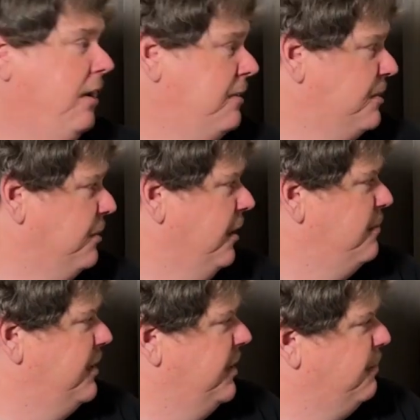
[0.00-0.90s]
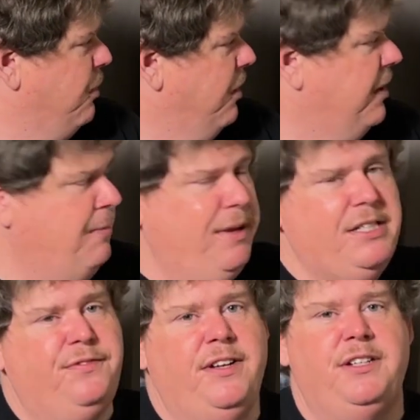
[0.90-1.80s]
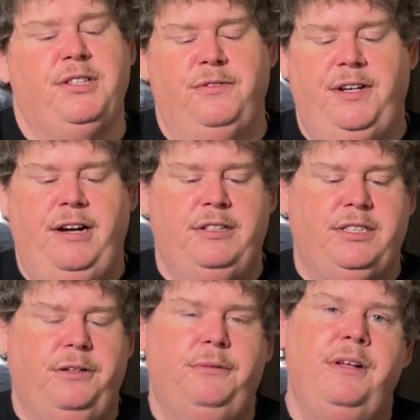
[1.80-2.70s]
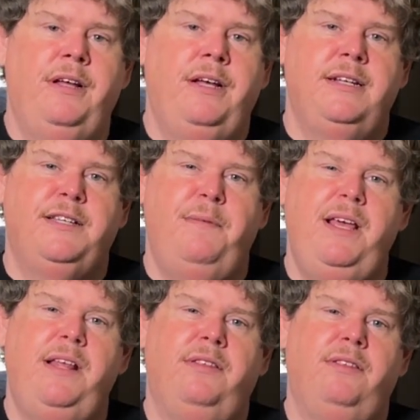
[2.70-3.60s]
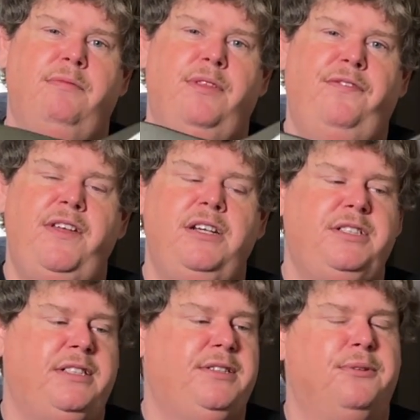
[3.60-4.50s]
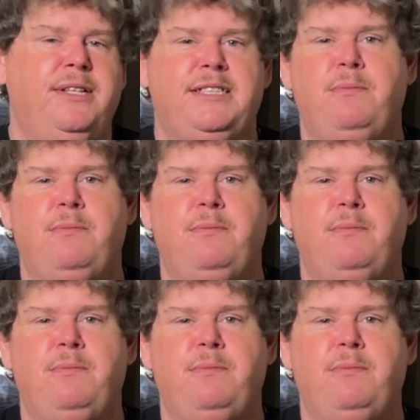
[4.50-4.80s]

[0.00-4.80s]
also comes in this burgundy mist finish over here, so to me, the finishes on this